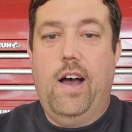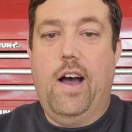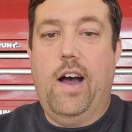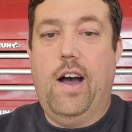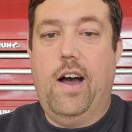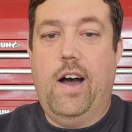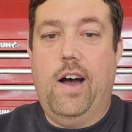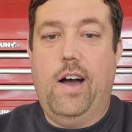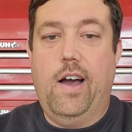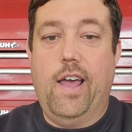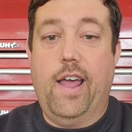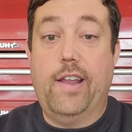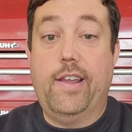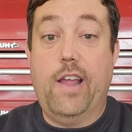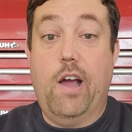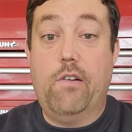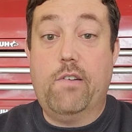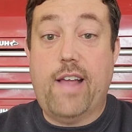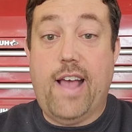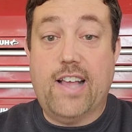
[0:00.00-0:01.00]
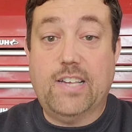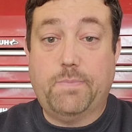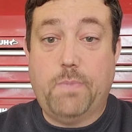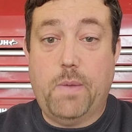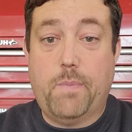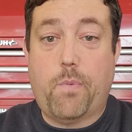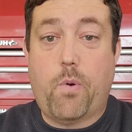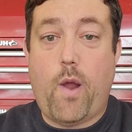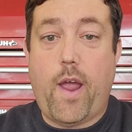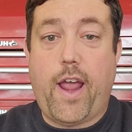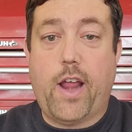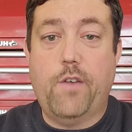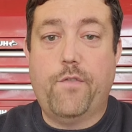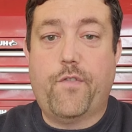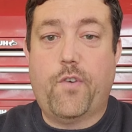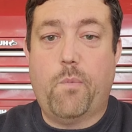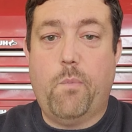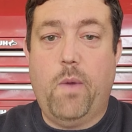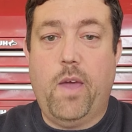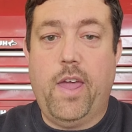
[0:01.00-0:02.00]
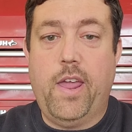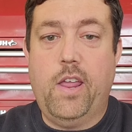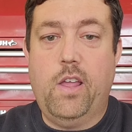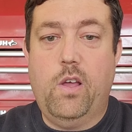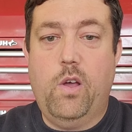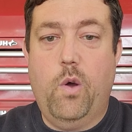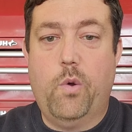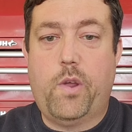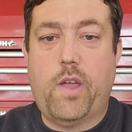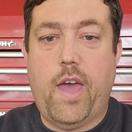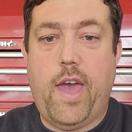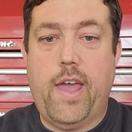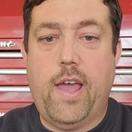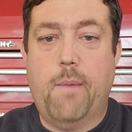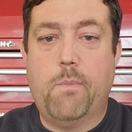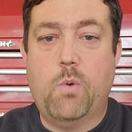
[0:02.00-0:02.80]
Uh, and y'all guys be praying for me, okay?